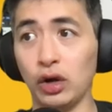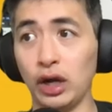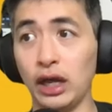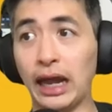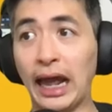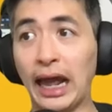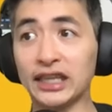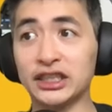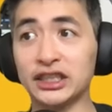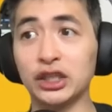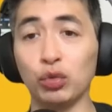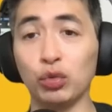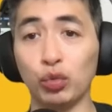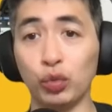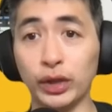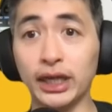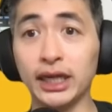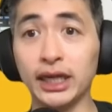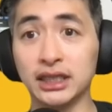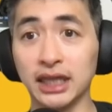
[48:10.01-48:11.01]
It actually
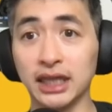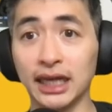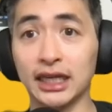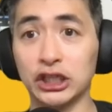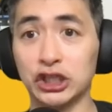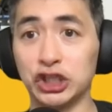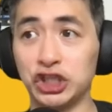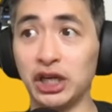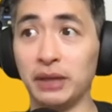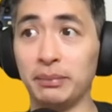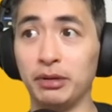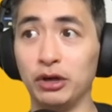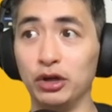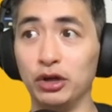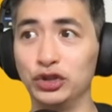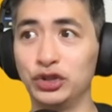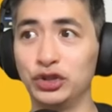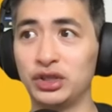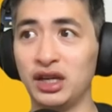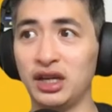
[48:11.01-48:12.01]
reads like a shit
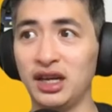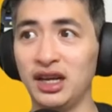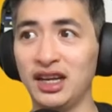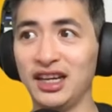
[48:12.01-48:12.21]
post.